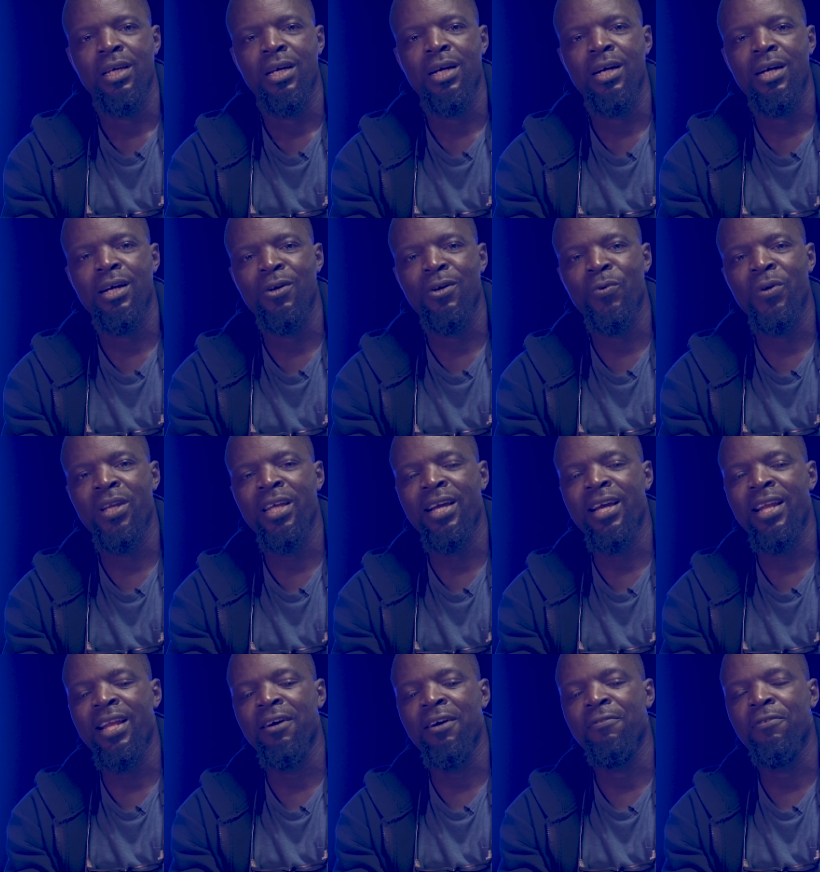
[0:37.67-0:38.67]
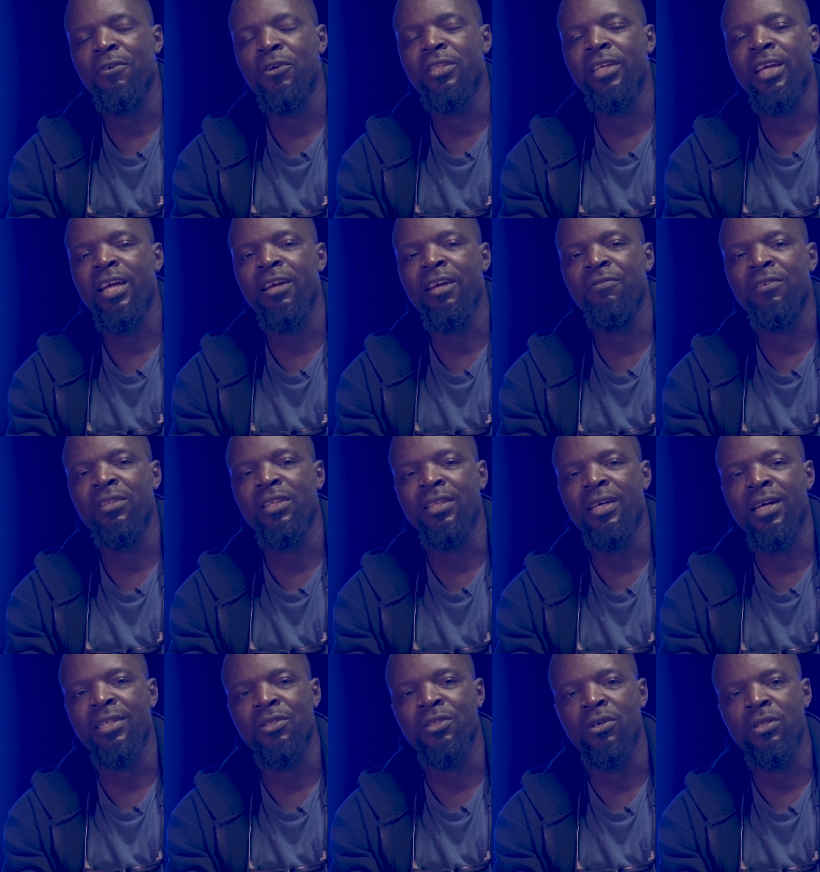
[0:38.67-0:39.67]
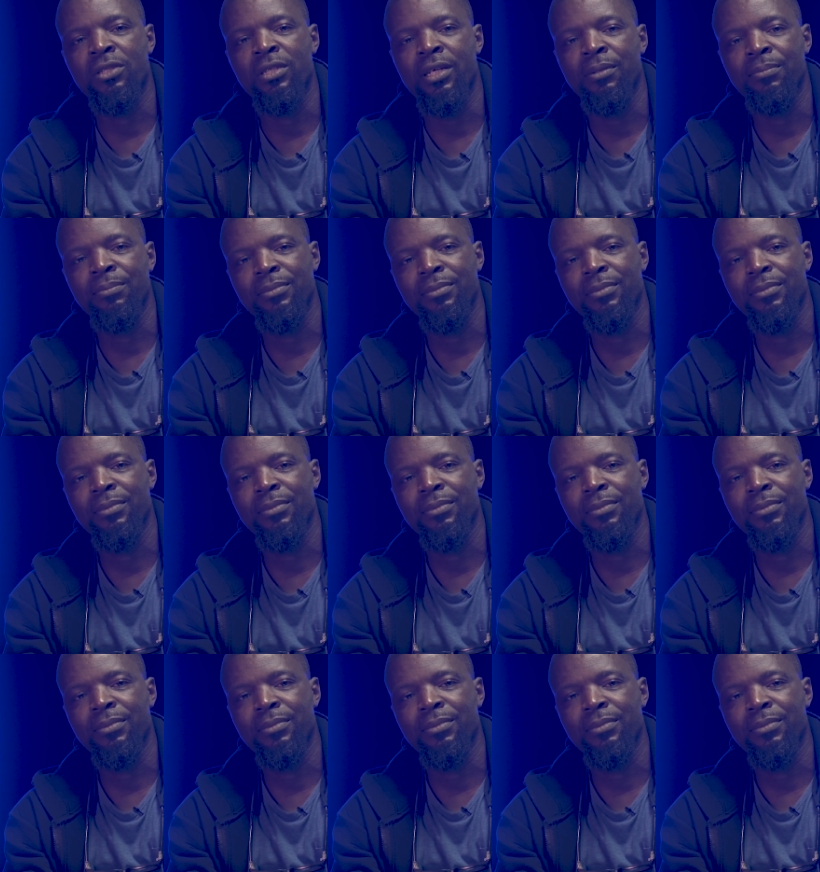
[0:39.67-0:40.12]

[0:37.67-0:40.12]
Uh, when I can afford everything at all time.